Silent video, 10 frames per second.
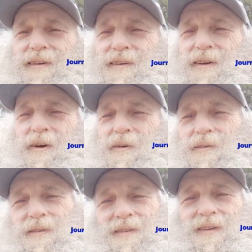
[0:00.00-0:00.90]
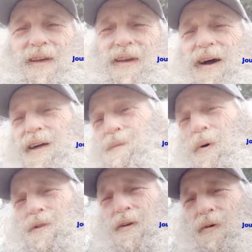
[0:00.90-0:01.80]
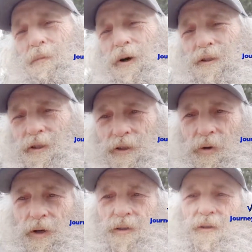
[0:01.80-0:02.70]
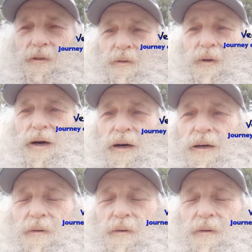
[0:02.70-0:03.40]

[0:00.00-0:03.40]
You know, I suppose if a person is going to